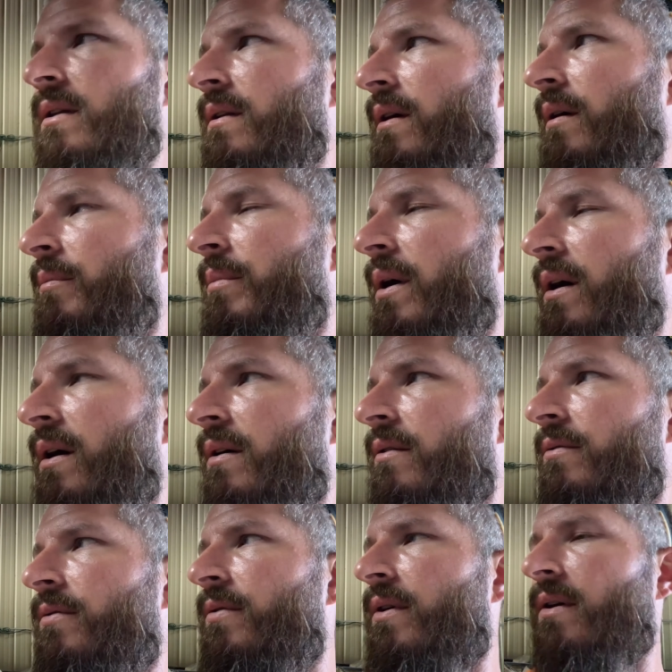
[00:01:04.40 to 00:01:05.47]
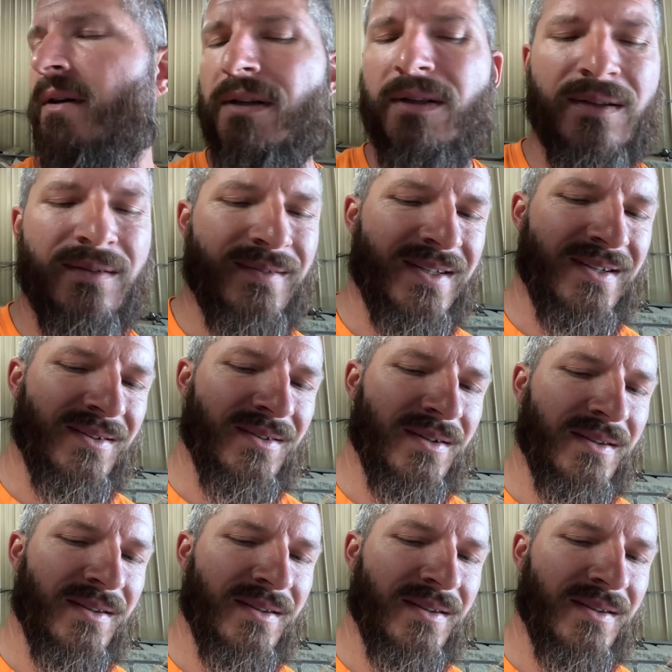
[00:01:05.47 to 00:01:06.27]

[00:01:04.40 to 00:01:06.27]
above, I don't know,